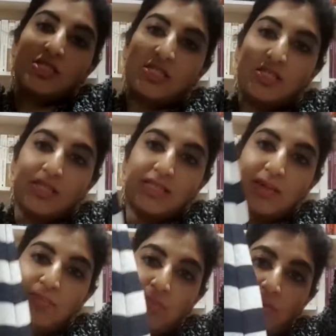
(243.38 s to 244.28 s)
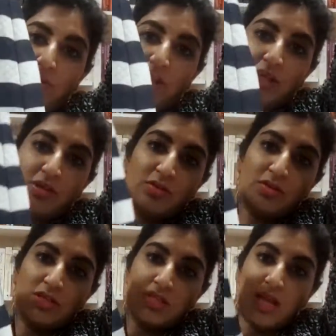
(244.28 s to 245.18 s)
a simple,
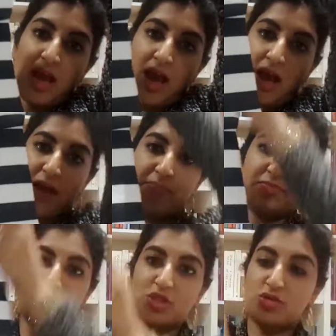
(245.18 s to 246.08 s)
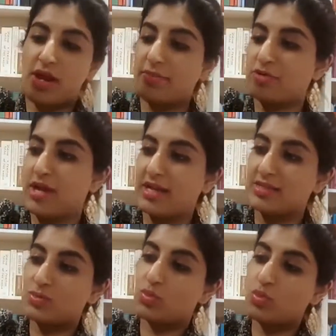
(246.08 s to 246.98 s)
cute striped
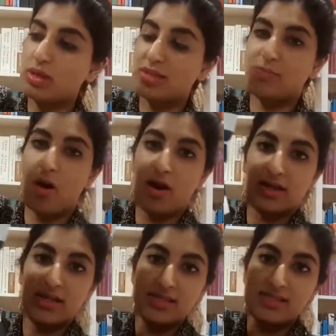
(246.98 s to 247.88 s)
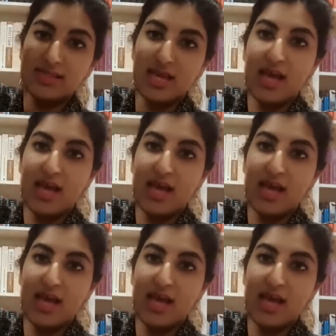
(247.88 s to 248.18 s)
dress with pockets.